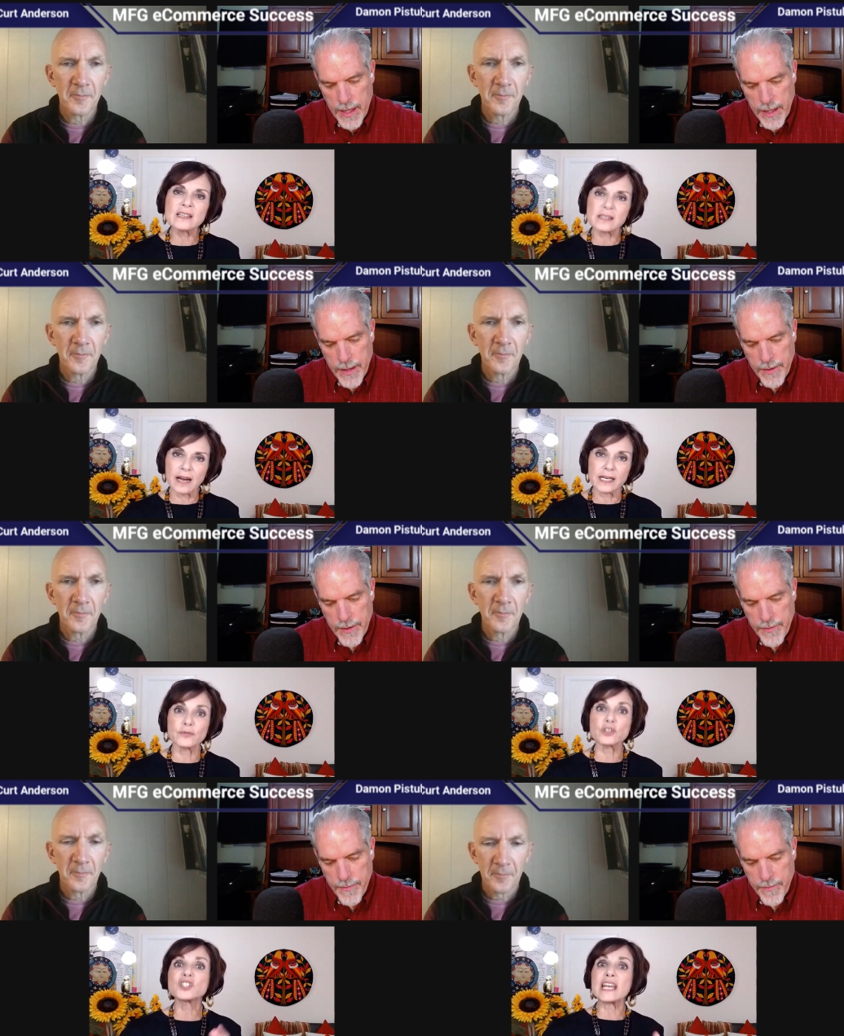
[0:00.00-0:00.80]

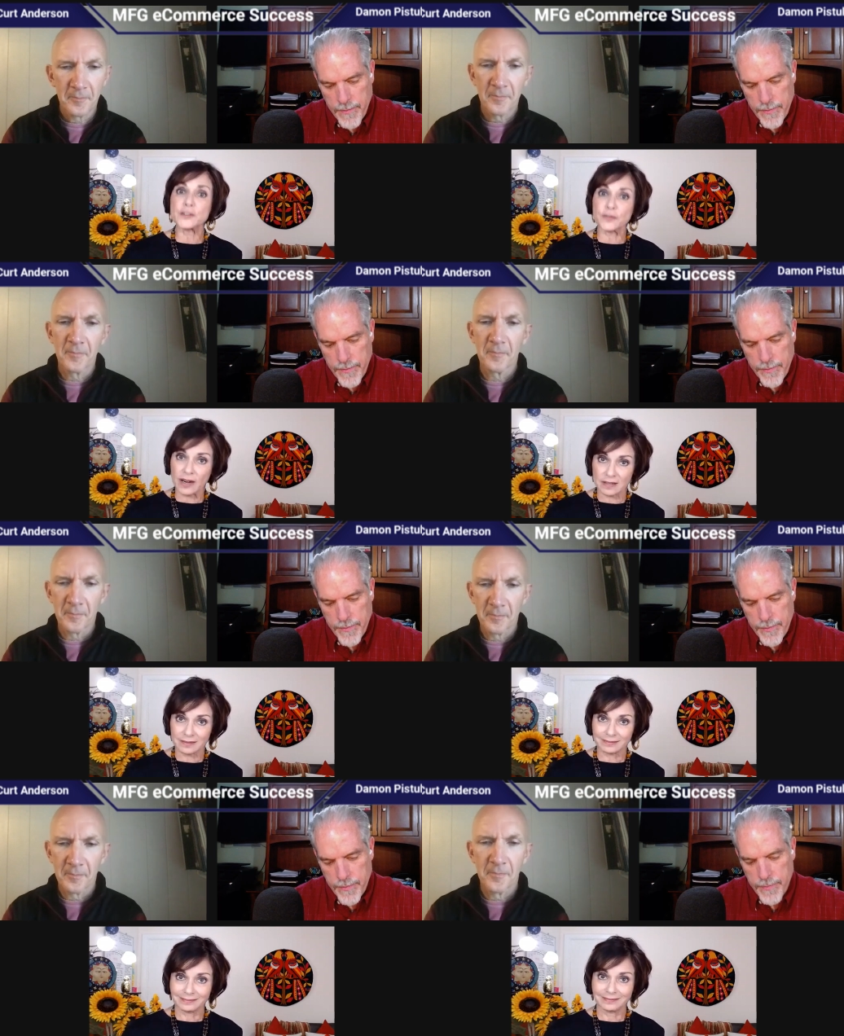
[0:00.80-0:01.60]
Speaker 1: anxiety, for stage
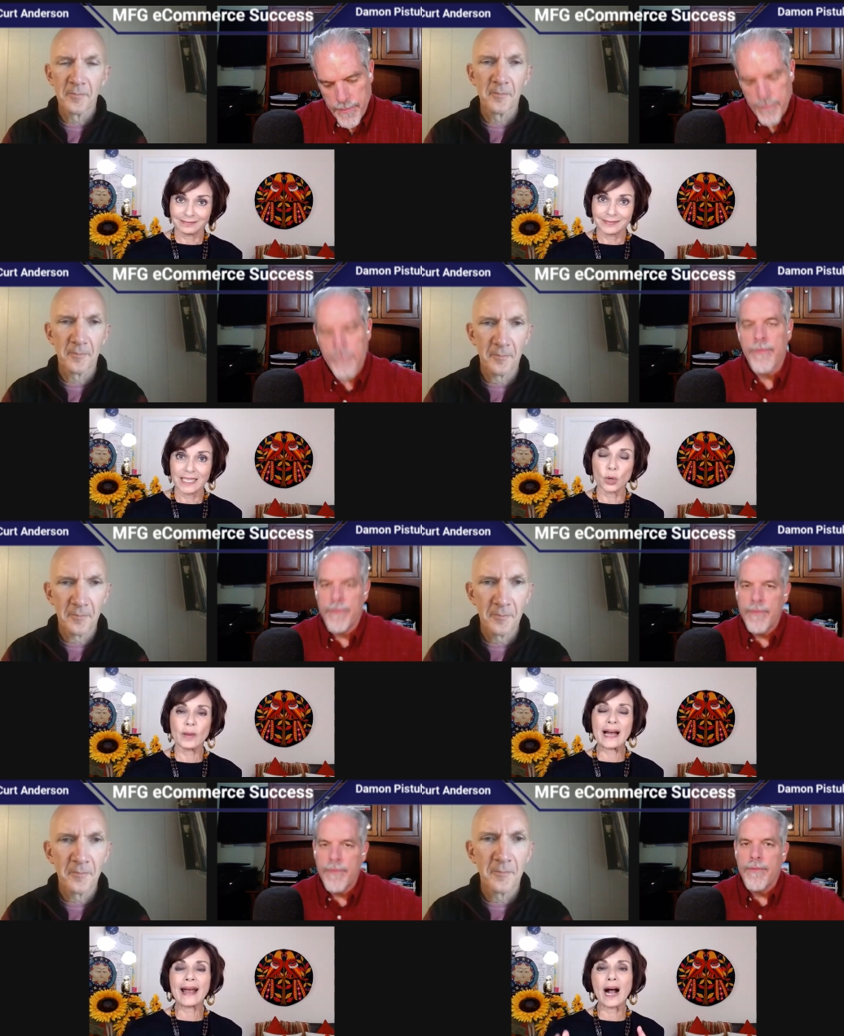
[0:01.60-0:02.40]
fright you know,
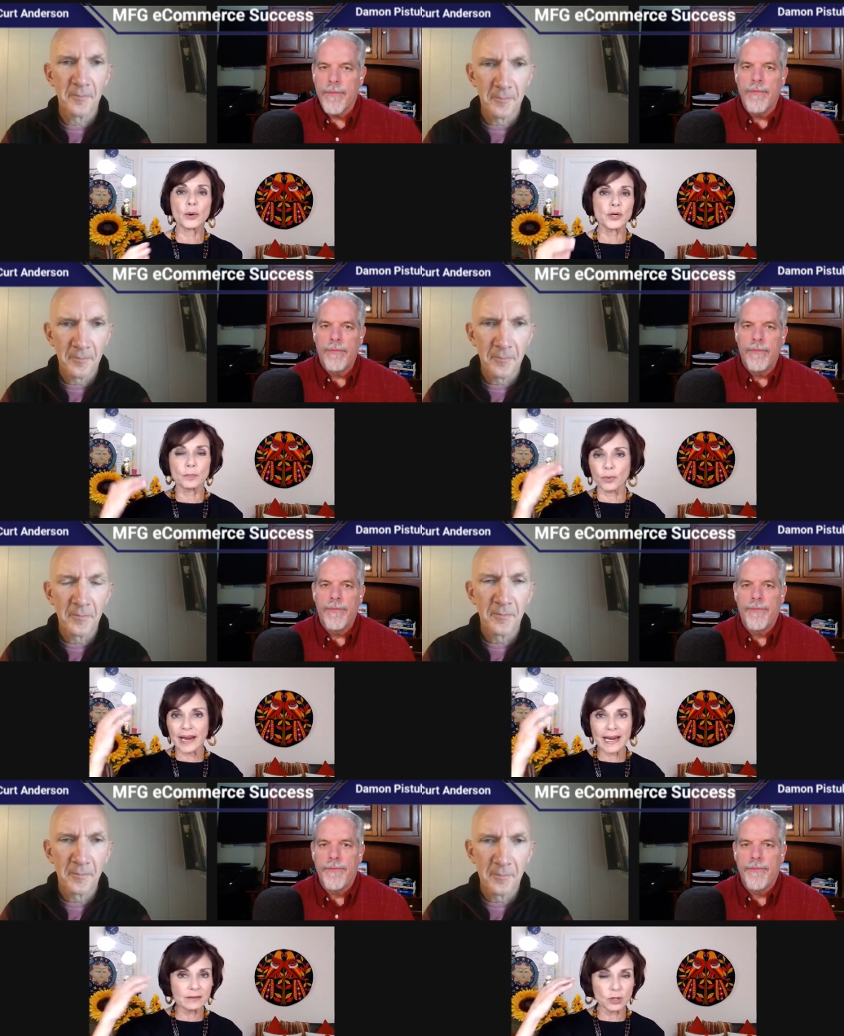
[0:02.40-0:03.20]
like how your
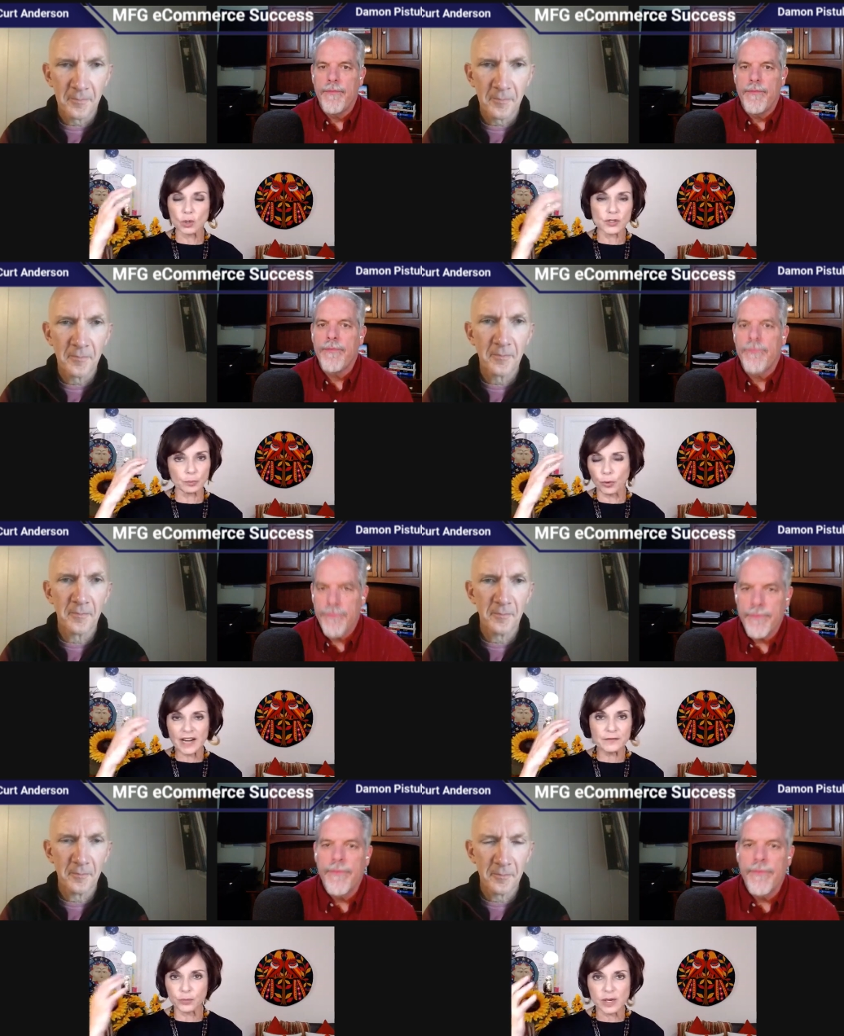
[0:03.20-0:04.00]
brain goes, brain mm.